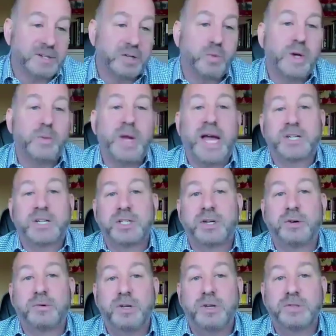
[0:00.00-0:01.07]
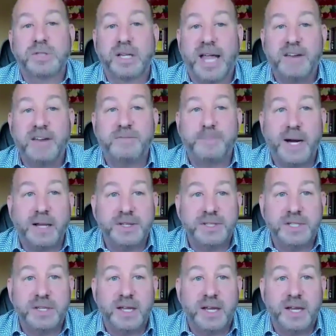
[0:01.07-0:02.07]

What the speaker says: So we actually don't use a life policy